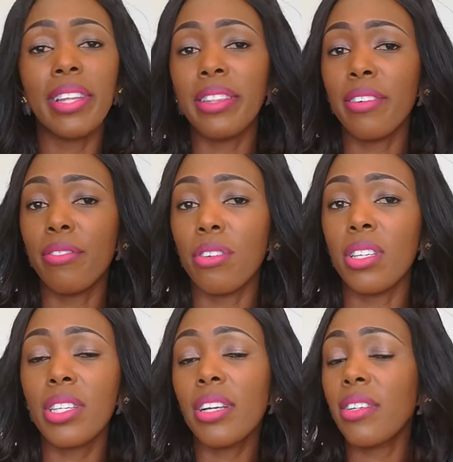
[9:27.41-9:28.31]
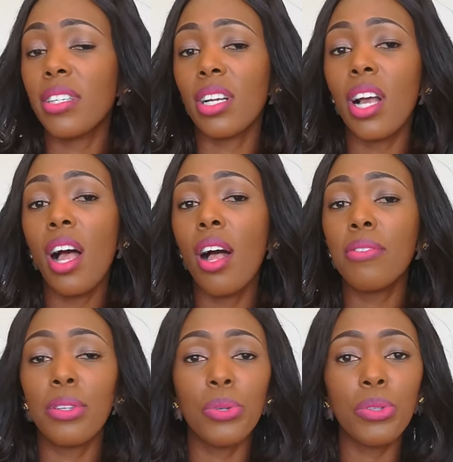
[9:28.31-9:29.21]
and they've got secret
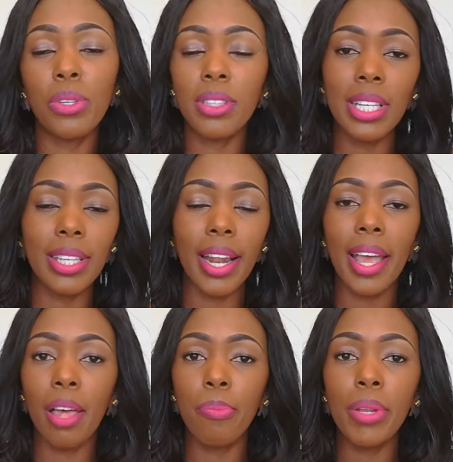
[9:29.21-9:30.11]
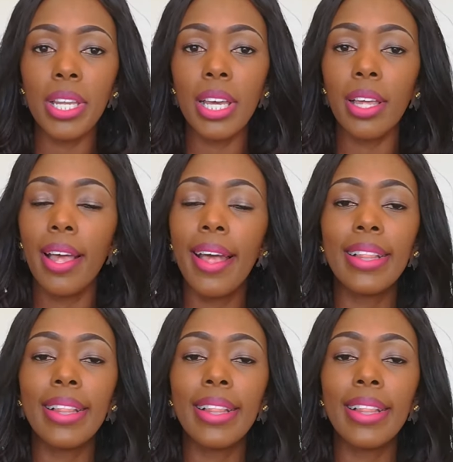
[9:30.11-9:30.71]
accounts and all those things that are happening.